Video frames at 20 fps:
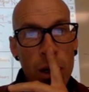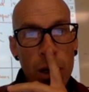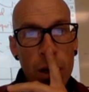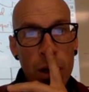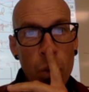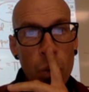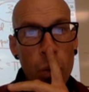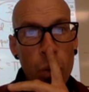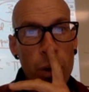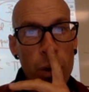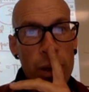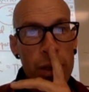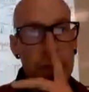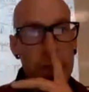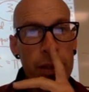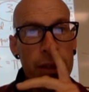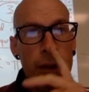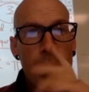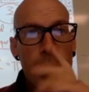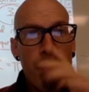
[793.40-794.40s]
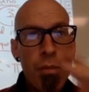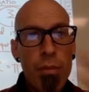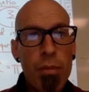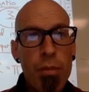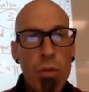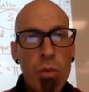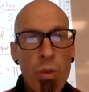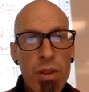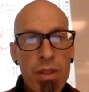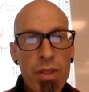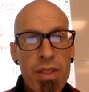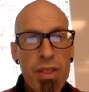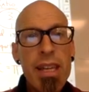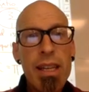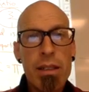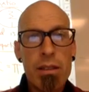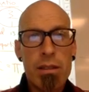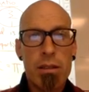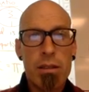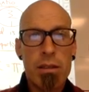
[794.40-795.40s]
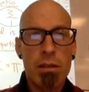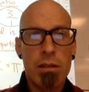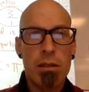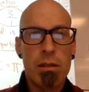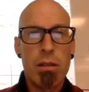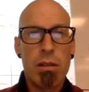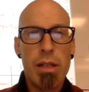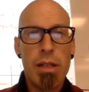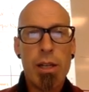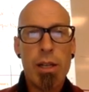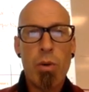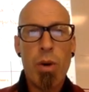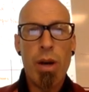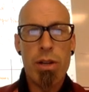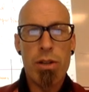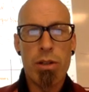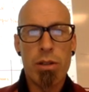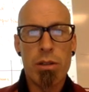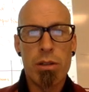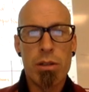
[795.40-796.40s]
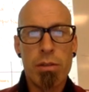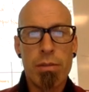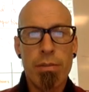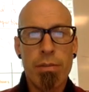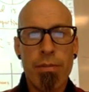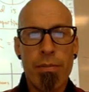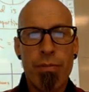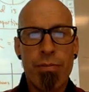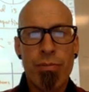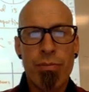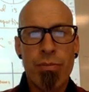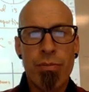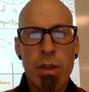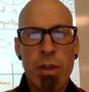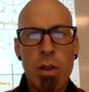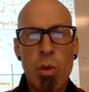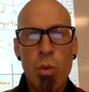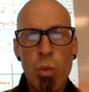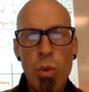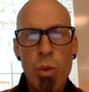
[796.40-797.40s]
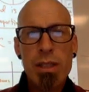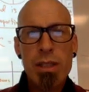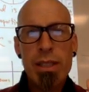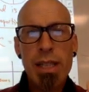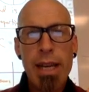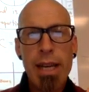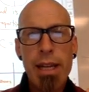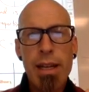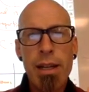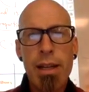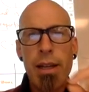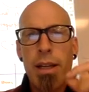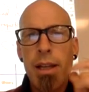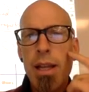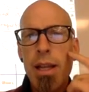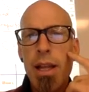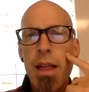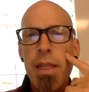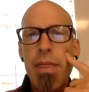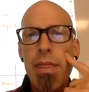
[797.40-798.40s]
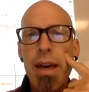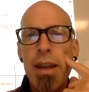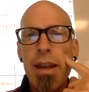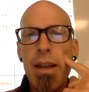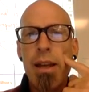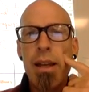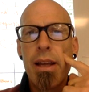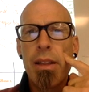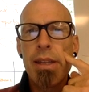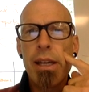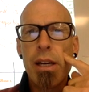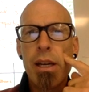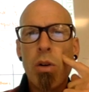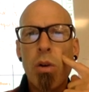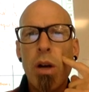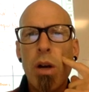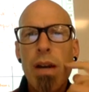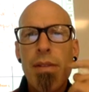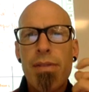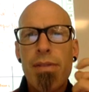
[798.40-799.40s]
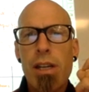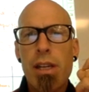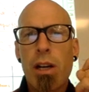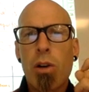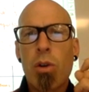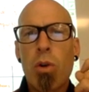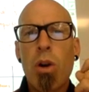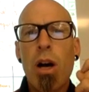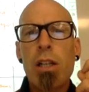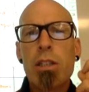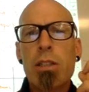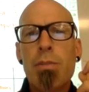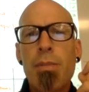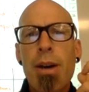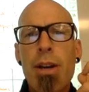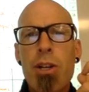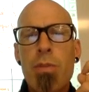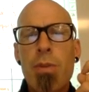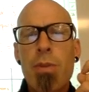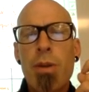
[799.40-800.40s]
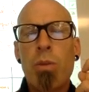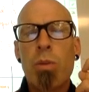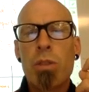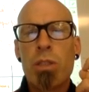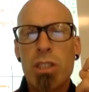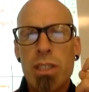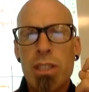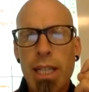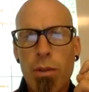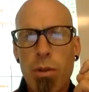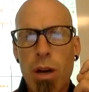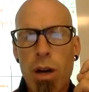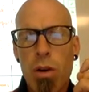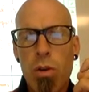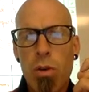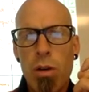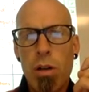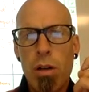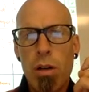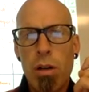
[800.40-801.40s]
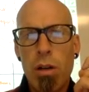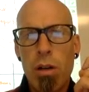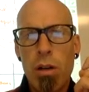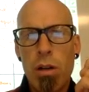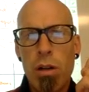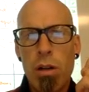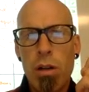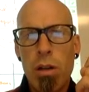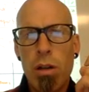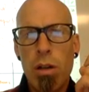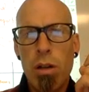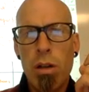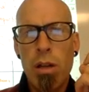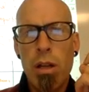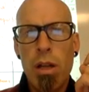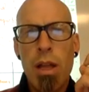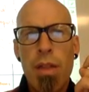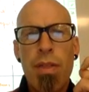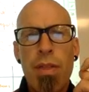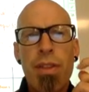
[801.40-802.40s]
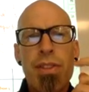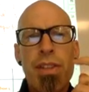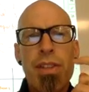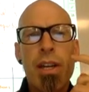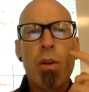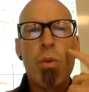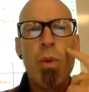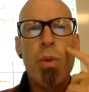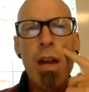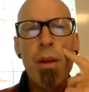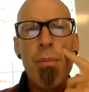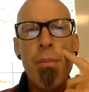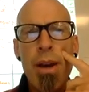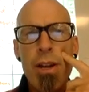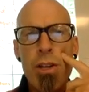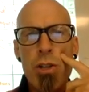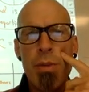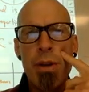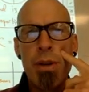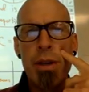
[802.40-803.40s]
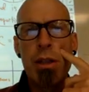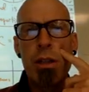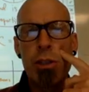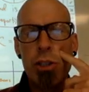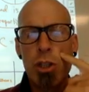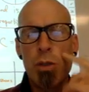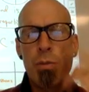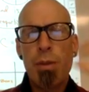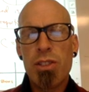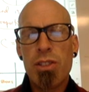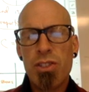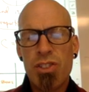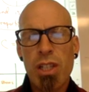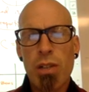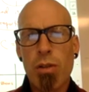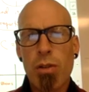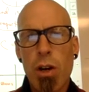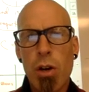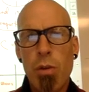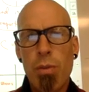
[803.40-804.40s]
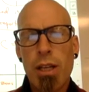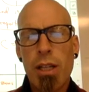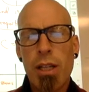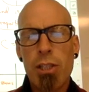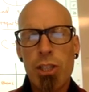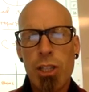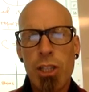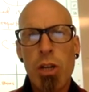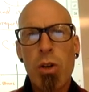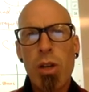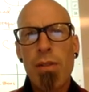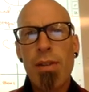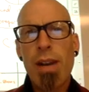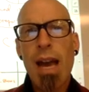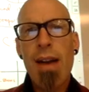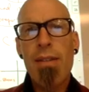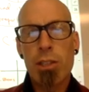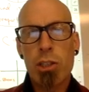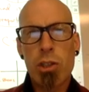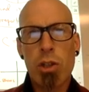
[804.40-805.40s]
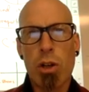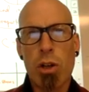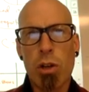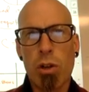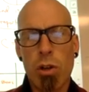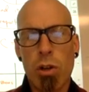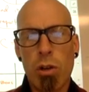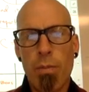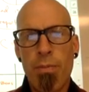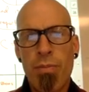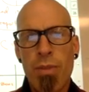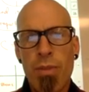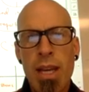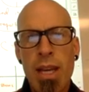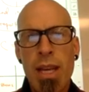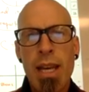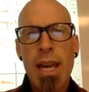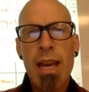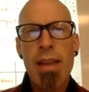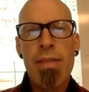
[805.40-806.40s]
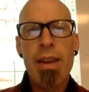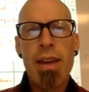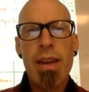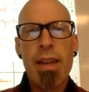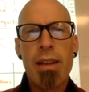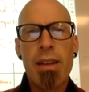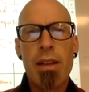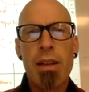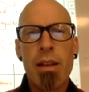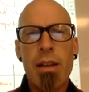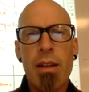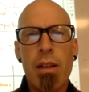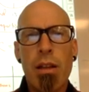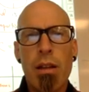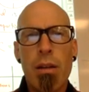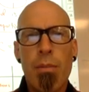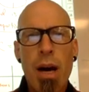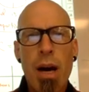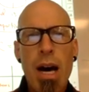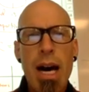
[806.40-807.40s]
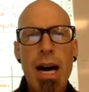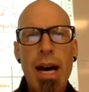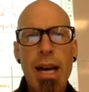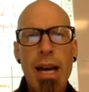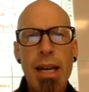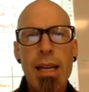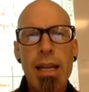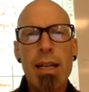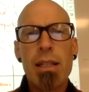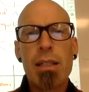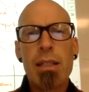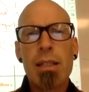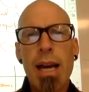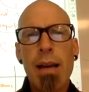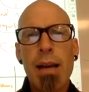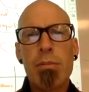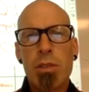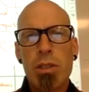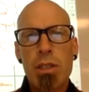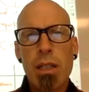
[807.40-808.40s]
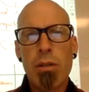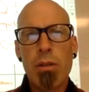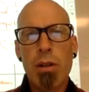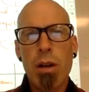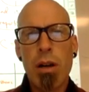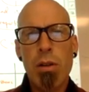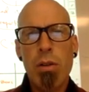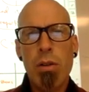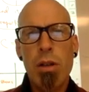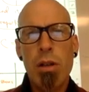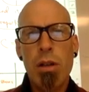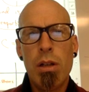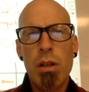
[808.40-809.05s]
With these equations, we said that if the across measurement was 0, that the around measurement should be 0 because you don't even have a circle, and that pi times 0